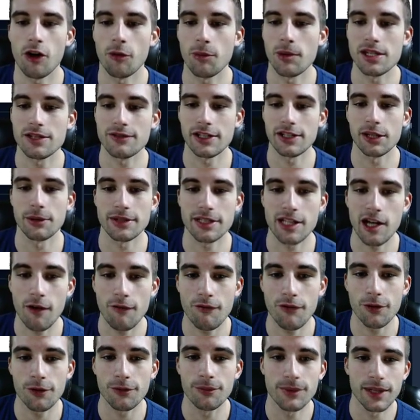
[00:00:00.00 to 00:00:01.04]
Hope this video was
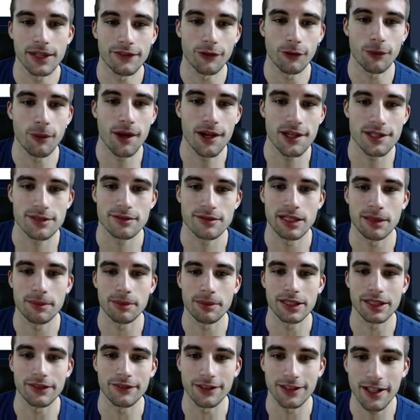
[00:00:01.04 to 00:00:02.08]
helpful. If it was, remember
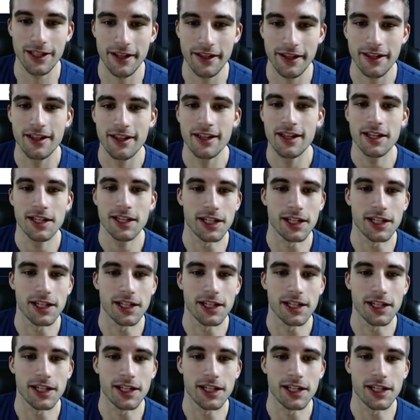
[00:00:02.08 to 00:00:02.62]
to leave a like.